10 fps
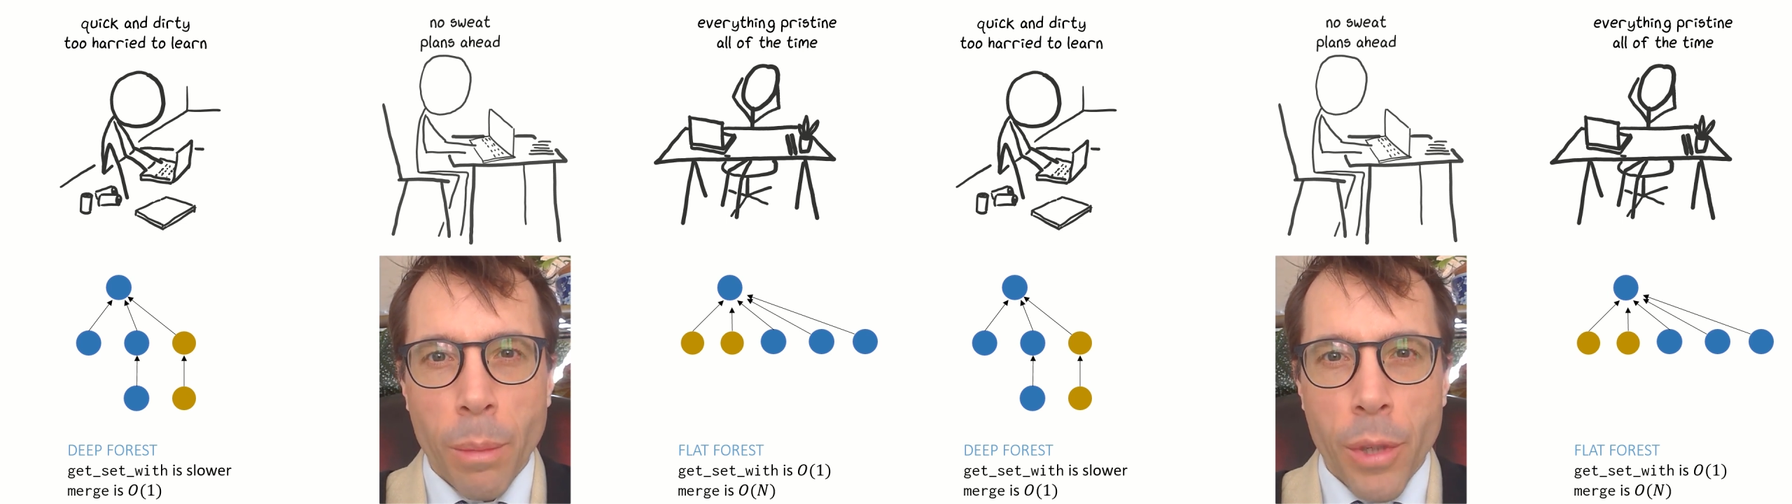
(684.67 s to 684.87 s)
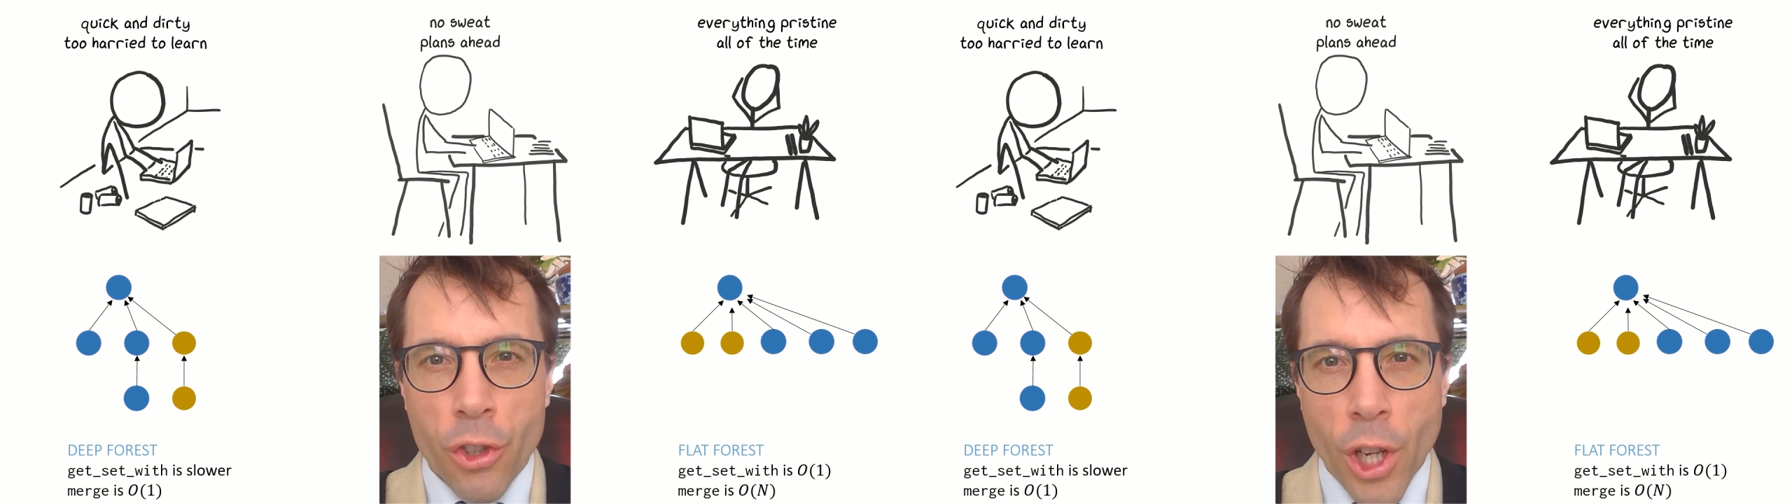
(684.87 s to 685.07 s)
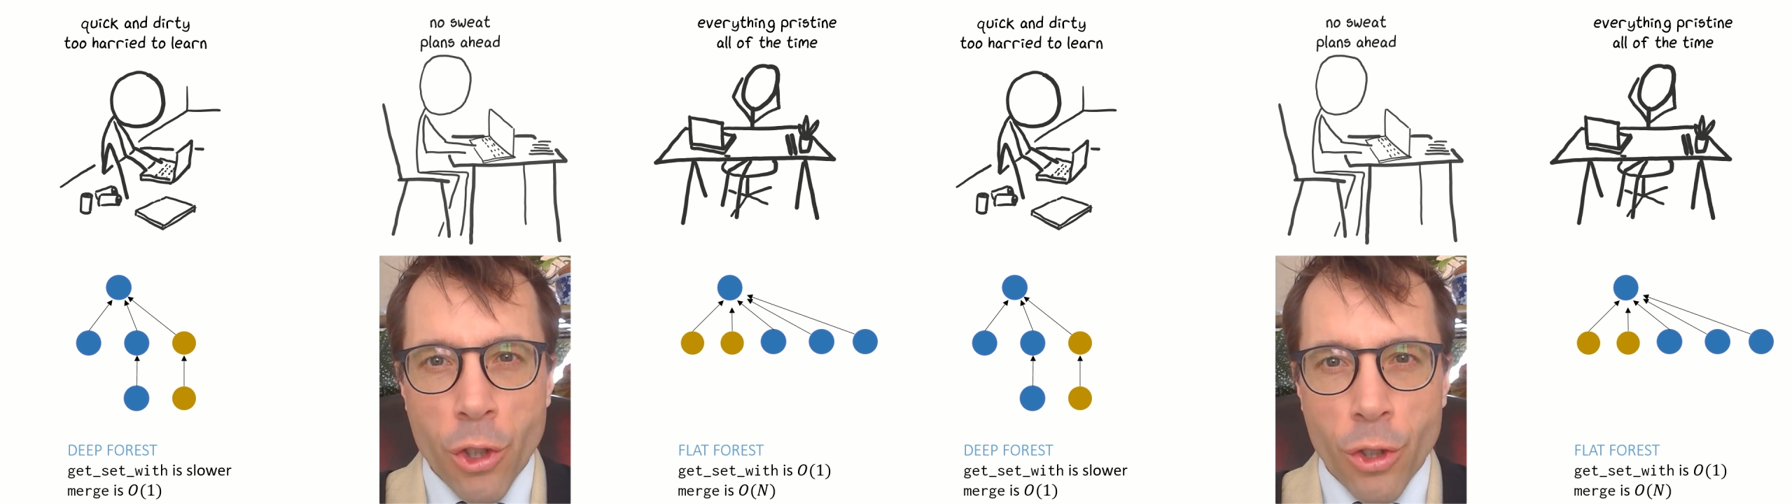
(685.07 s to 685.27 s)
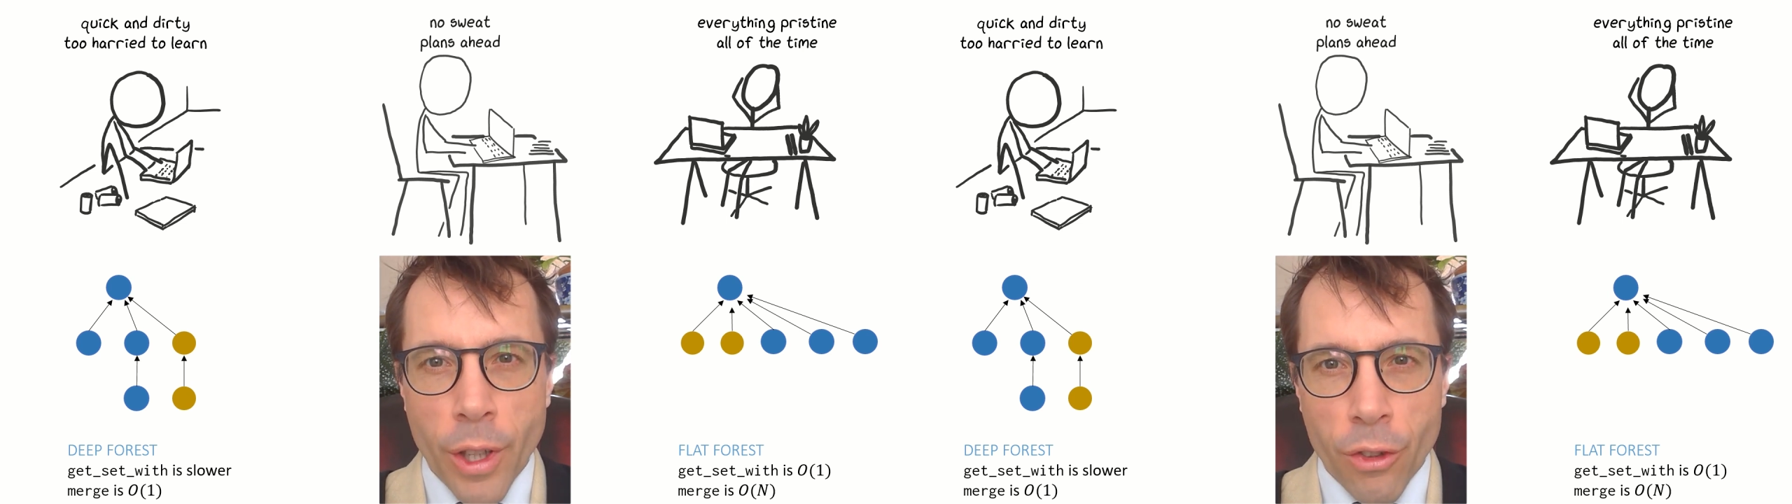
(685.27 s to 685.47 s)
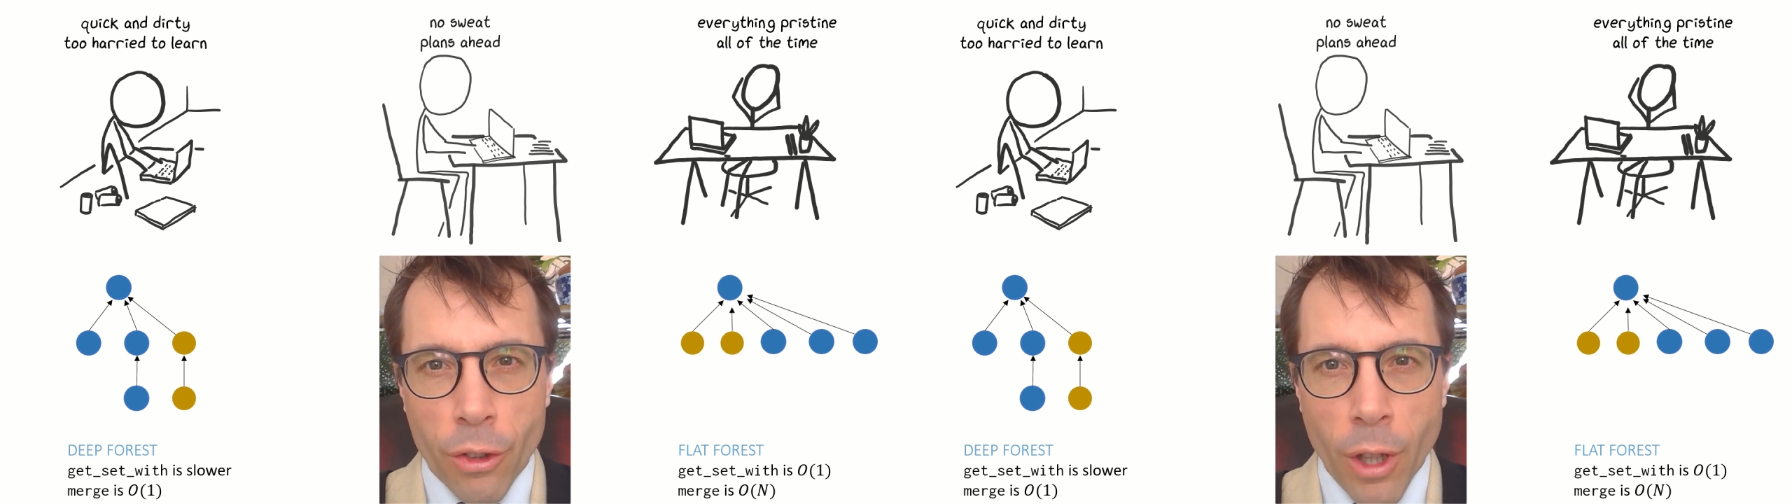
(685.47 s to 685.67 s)
a
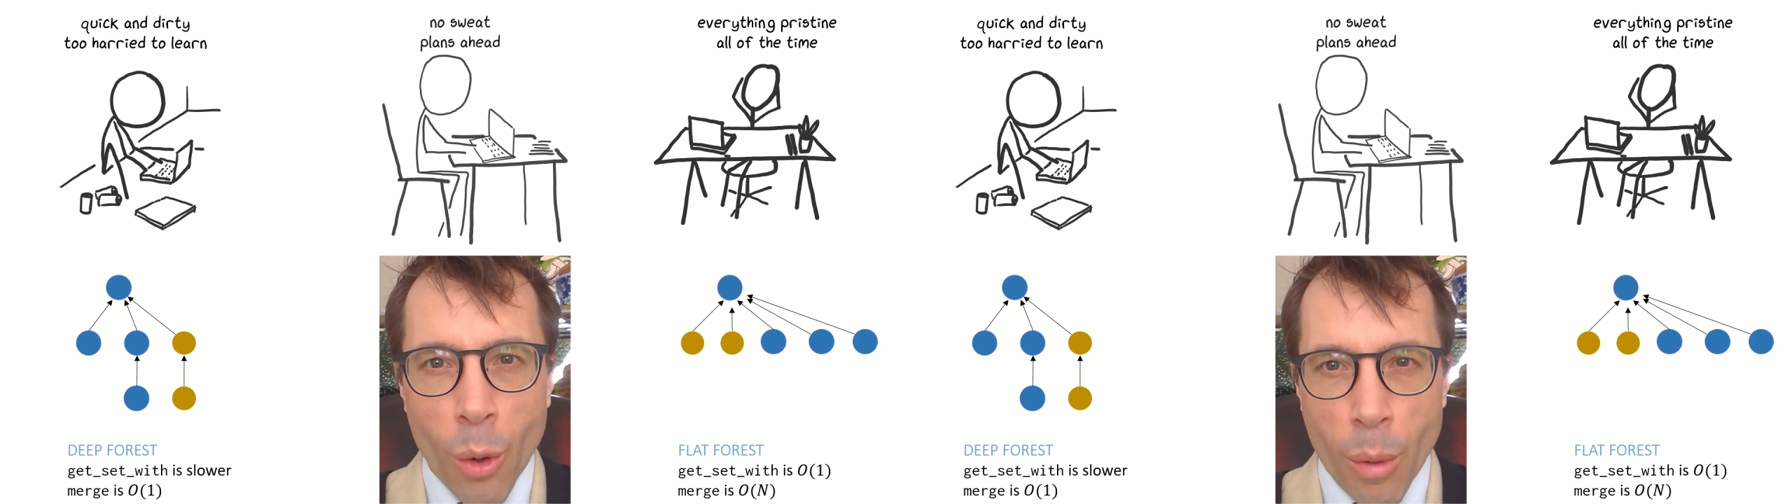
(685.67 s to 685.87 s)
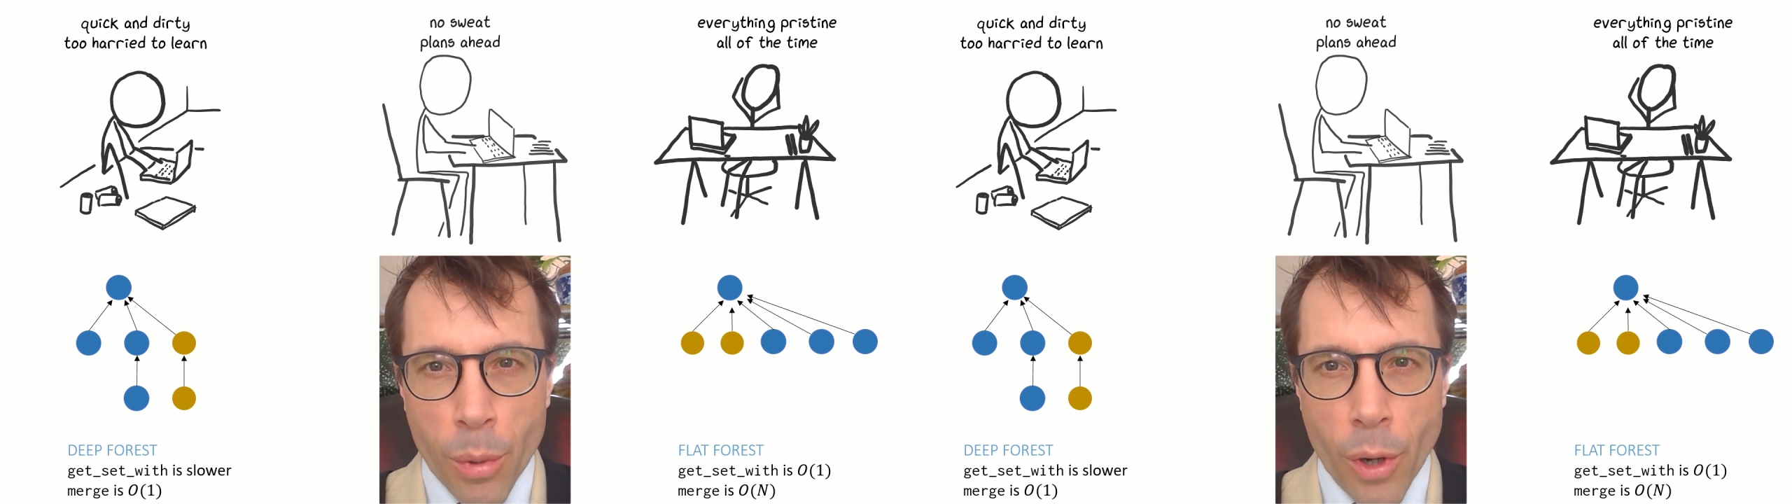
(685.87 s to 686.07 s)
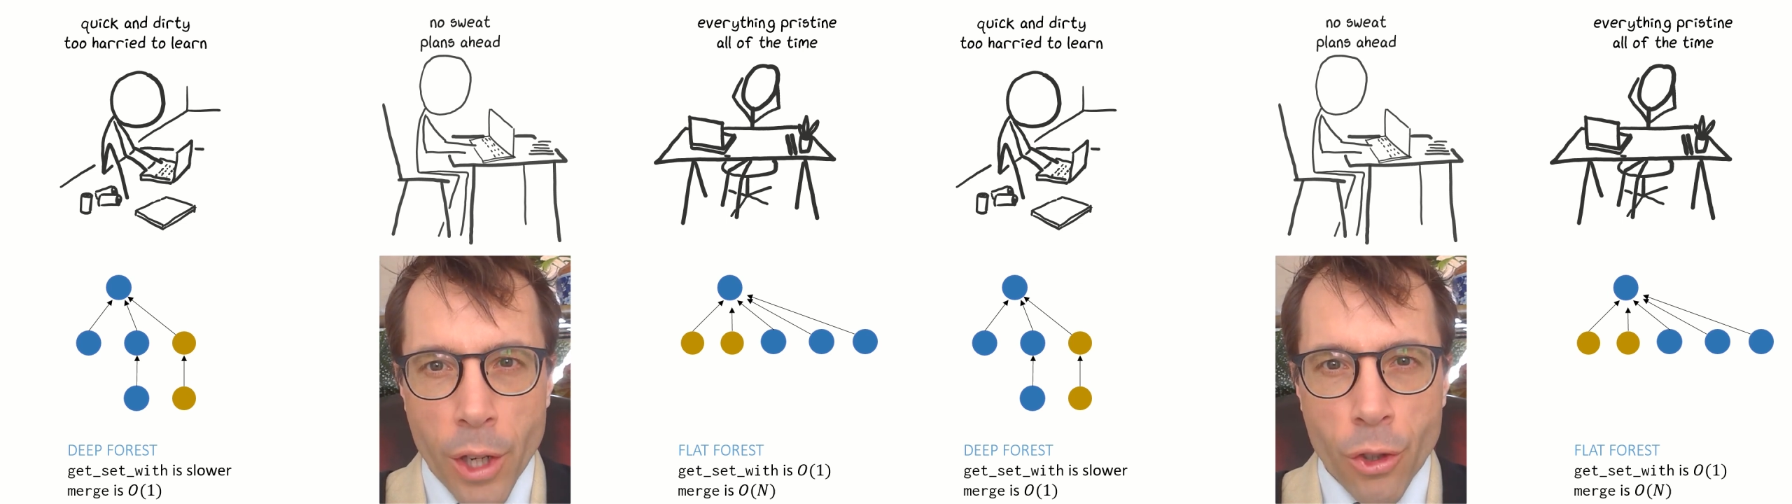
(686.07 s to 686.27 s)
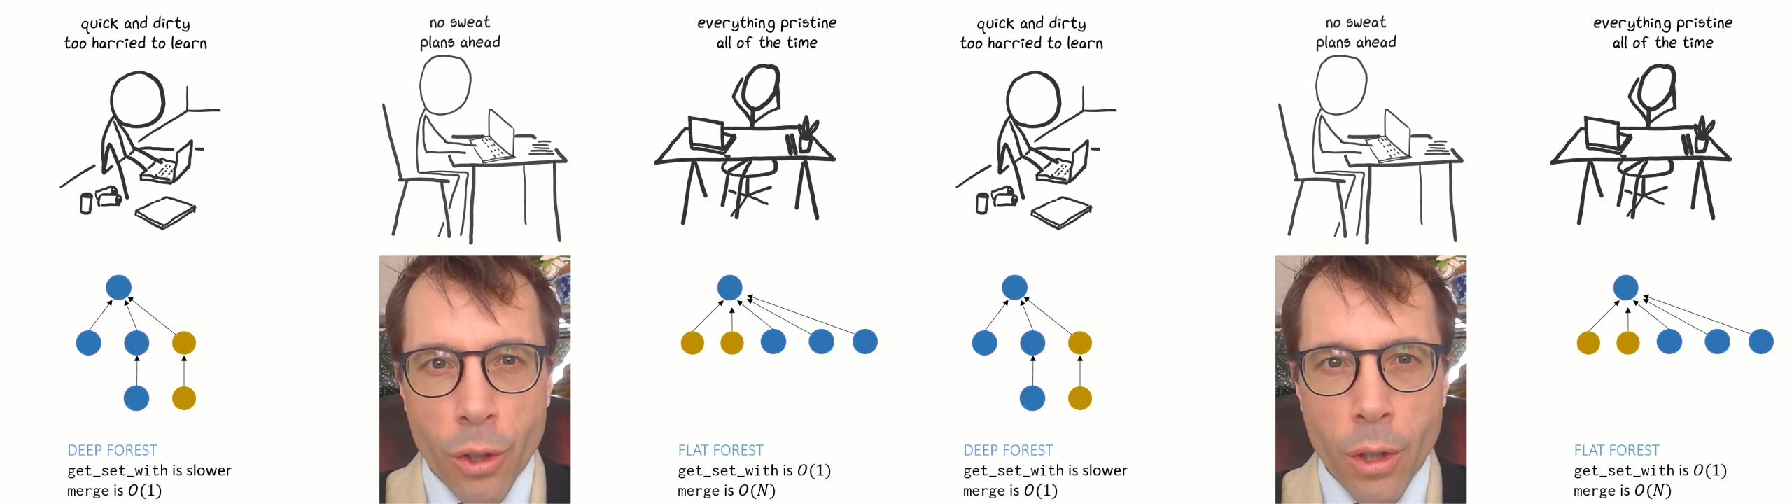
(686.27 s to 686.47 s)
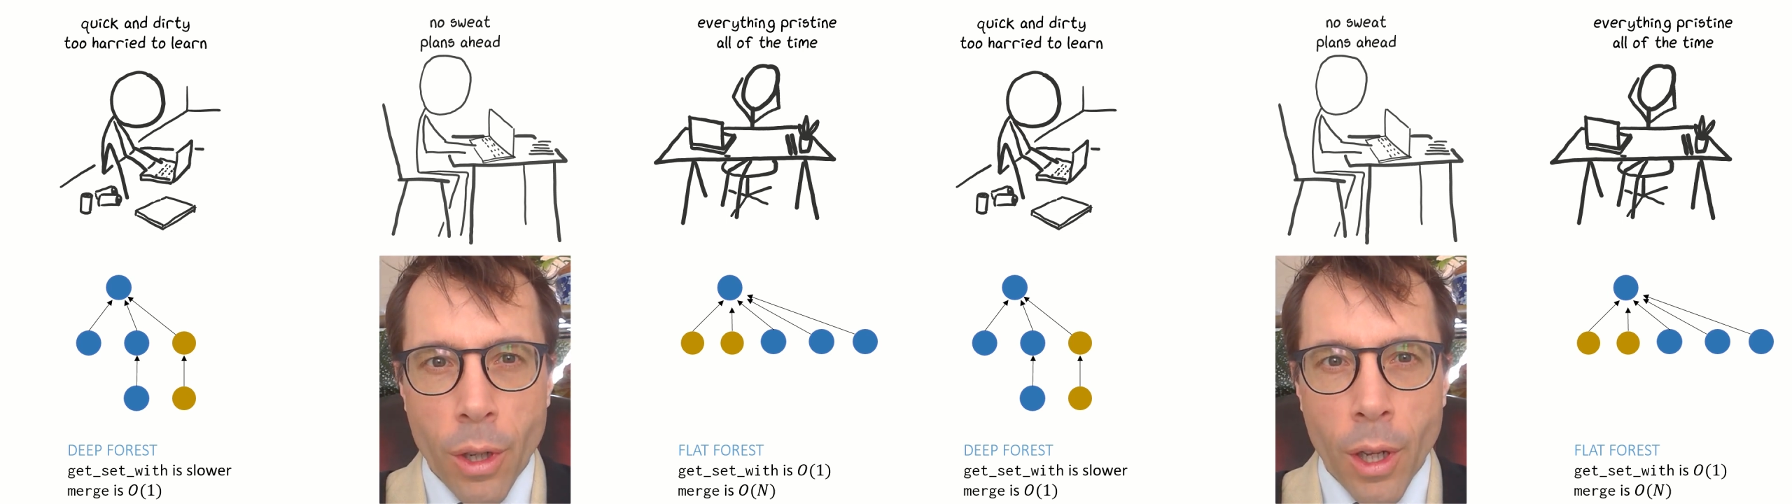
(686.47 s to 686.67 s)
potentially slow
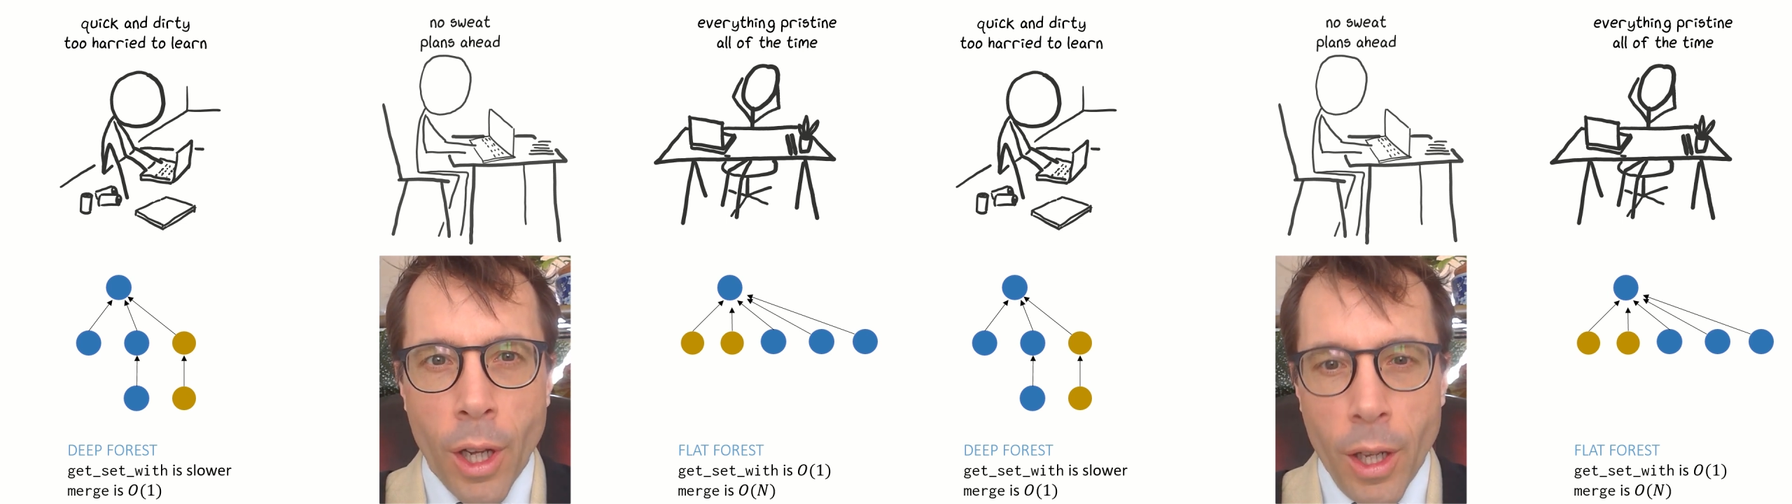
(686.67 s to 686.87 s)
operation,